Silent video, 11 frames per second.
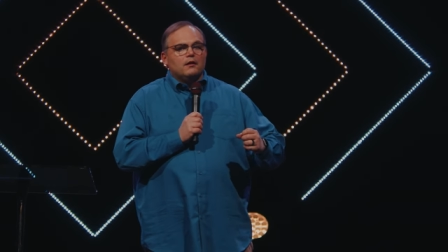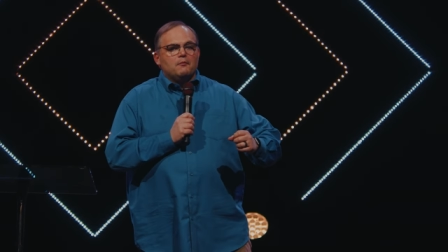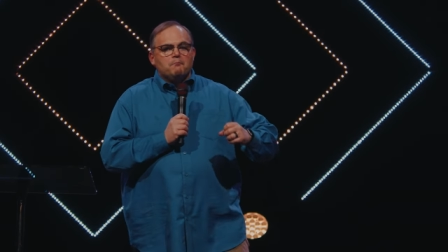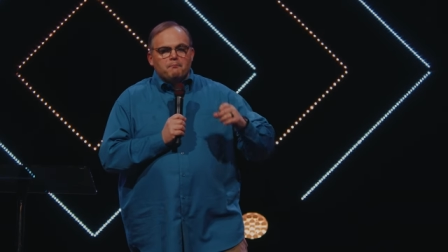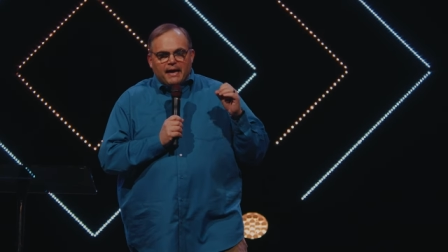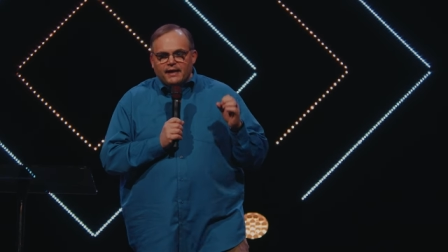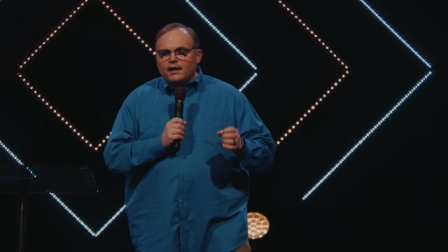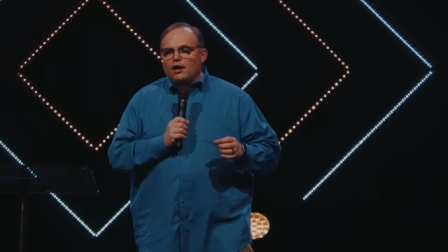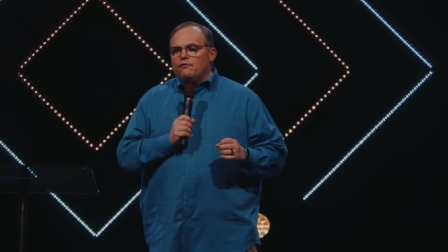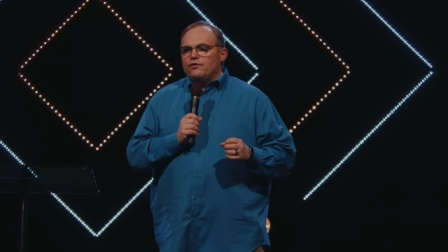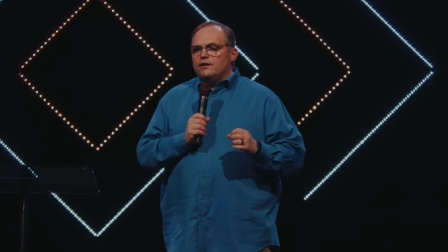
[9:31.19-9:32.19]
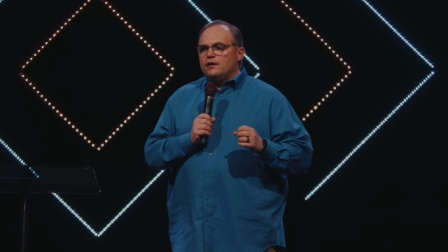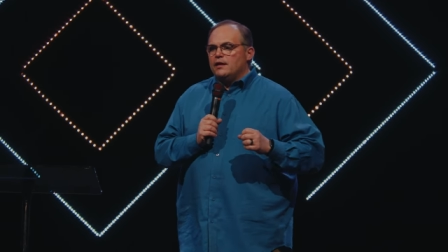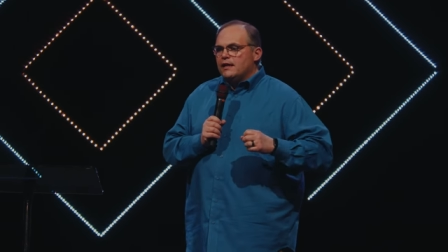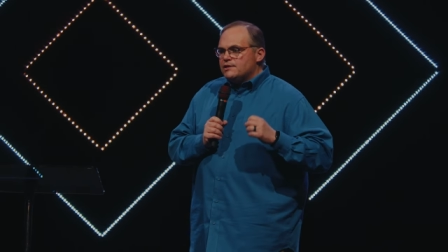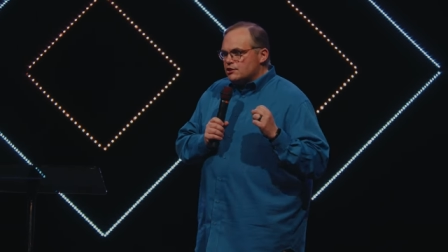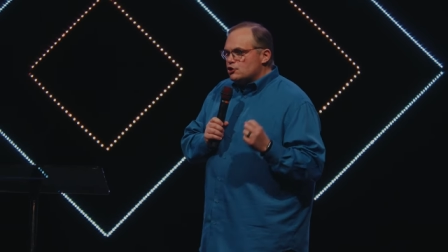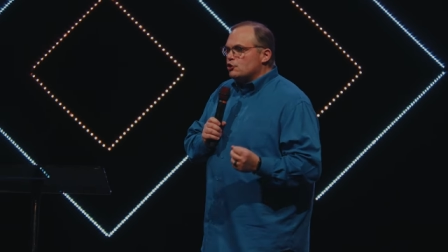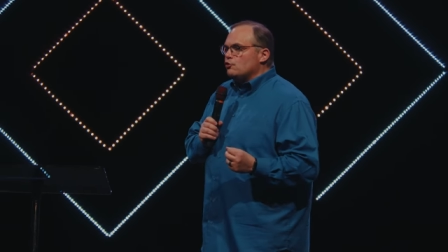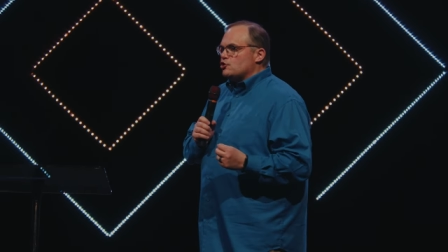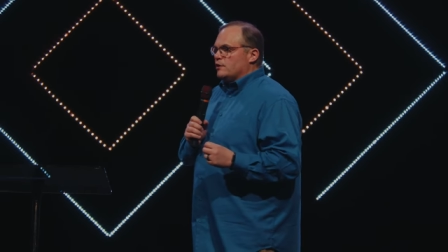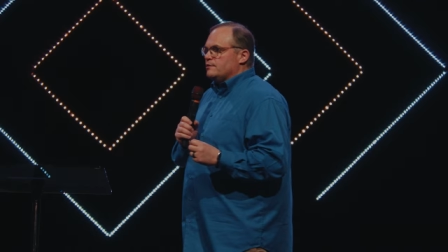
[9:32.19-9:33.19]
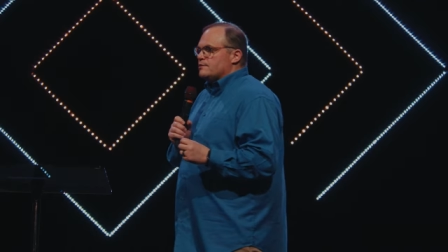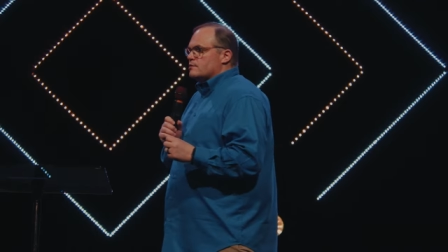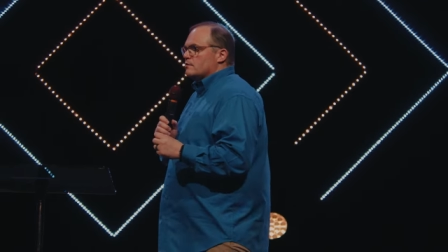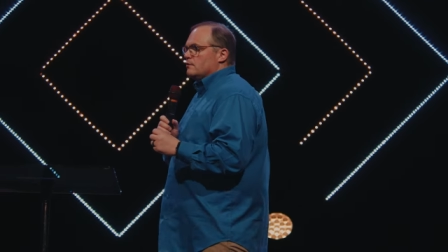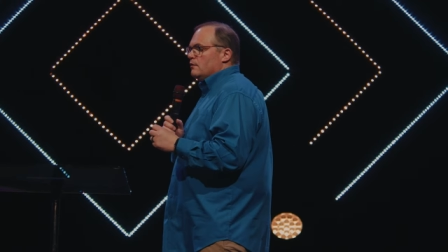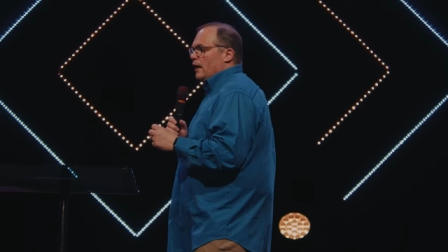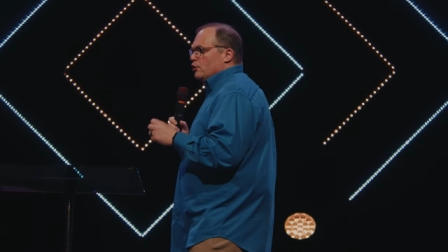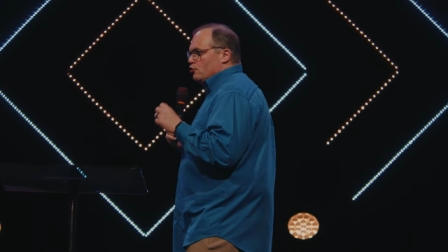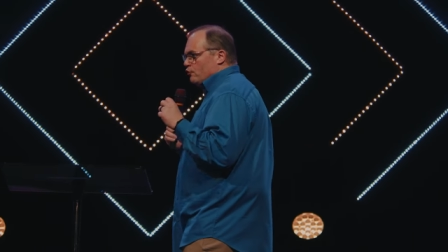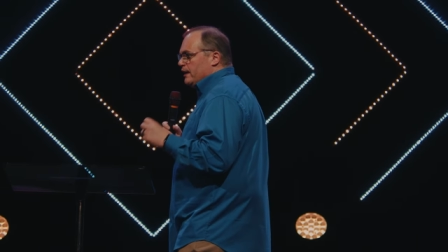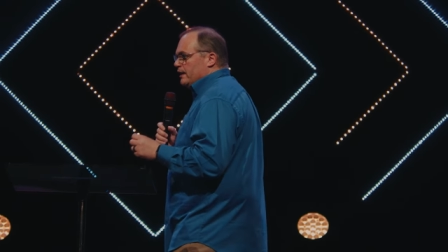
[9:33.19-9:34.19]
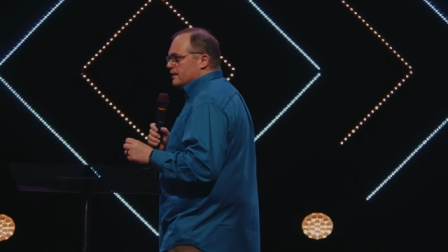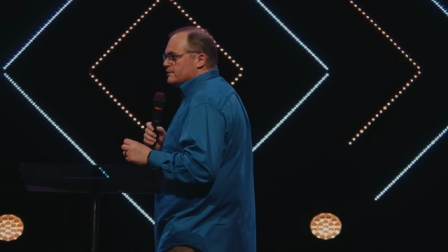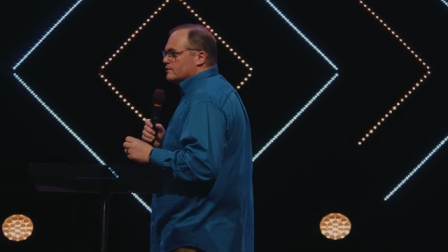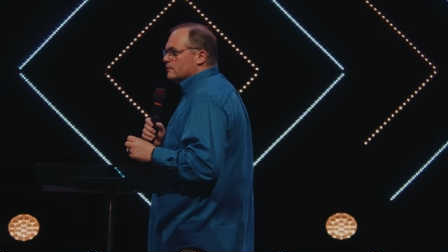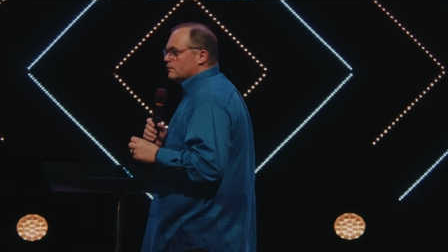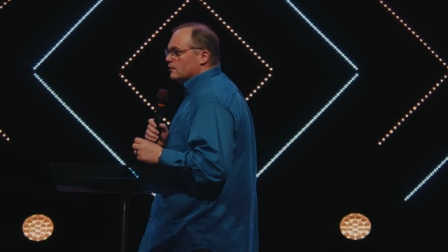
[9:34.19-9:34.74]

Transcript: Many of the institutions and creeds